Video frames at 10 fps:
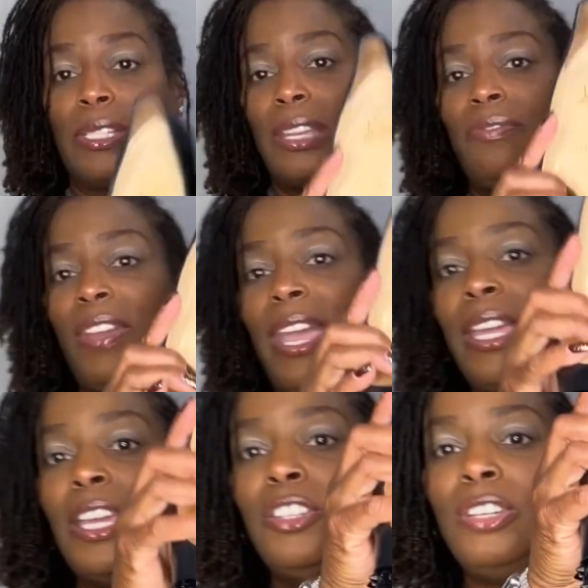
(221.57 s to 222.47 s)
In fact,
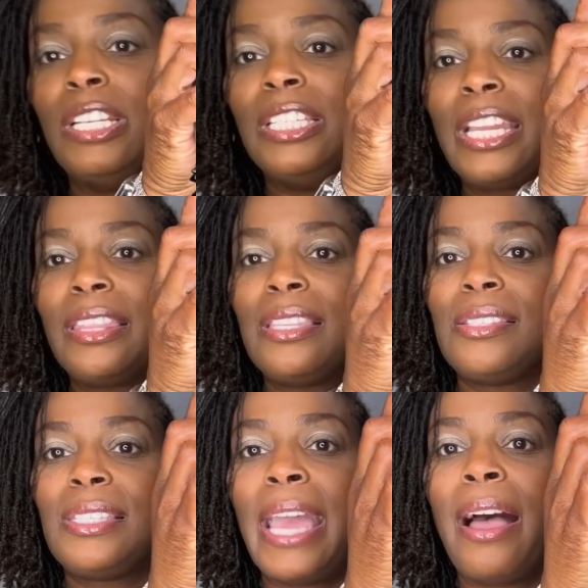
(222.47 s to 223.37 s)
you can look at the
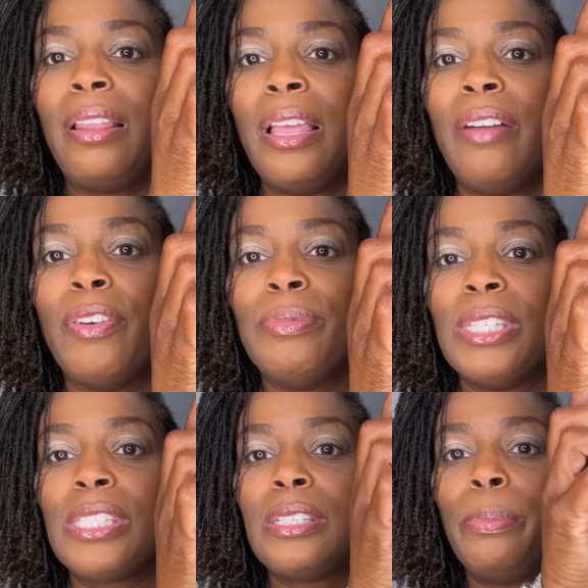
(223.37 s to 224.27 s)
style of them,
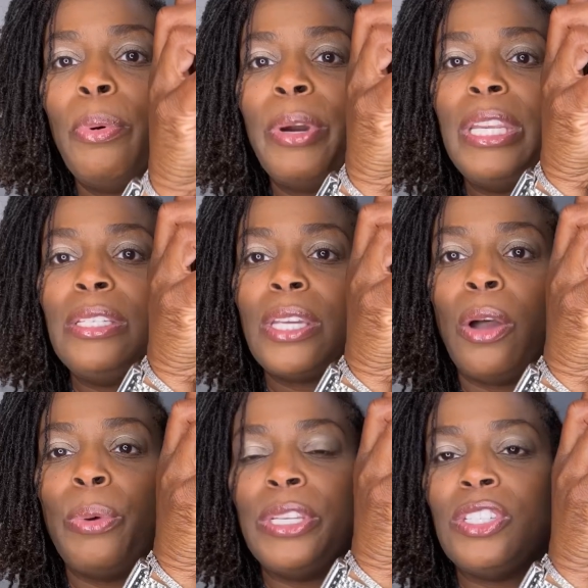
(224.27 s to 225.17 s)
just the pointy
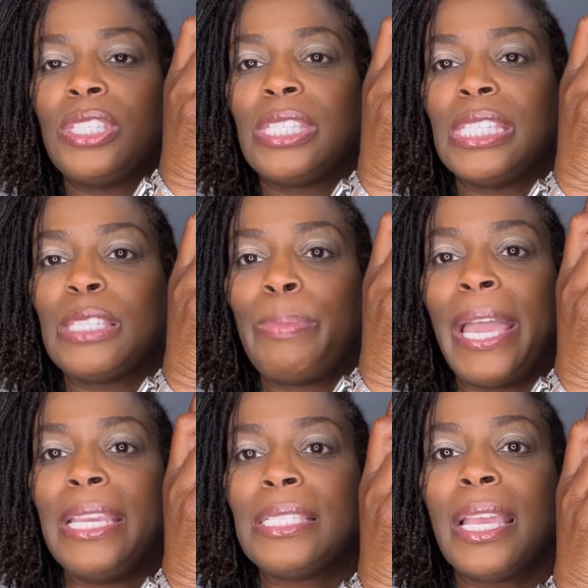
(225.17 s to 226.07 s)
toe and just the
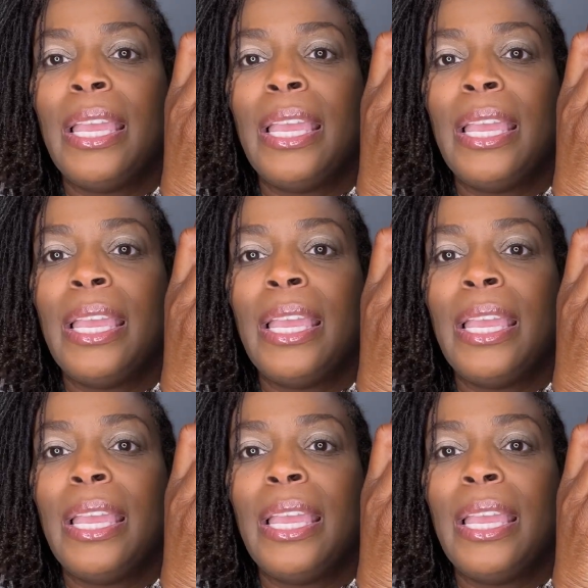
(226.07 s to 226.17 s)
spikes.